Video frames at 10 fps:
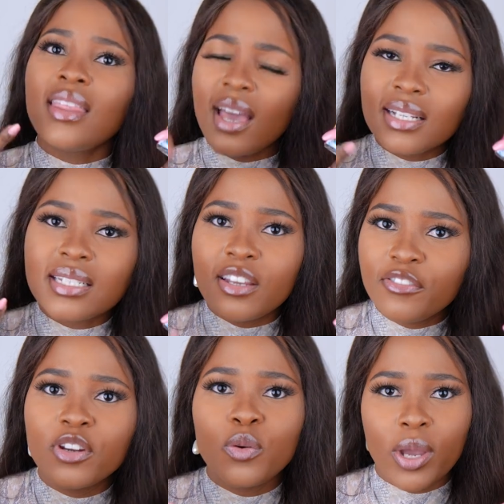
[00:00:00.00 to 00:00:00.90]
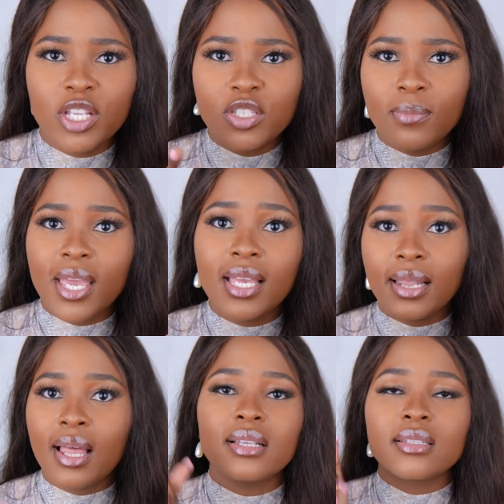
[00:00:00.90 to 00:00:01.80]
there are different ways to make it
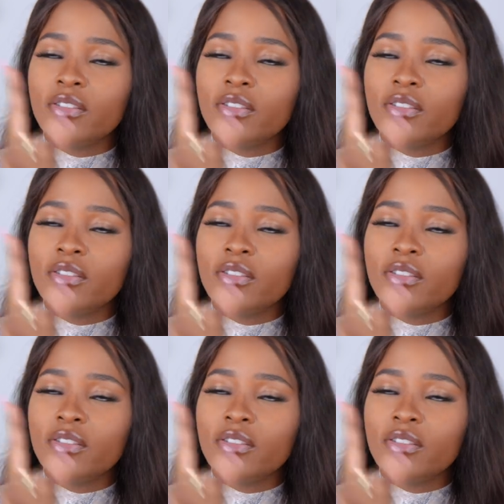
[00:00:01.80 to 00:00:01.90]
last.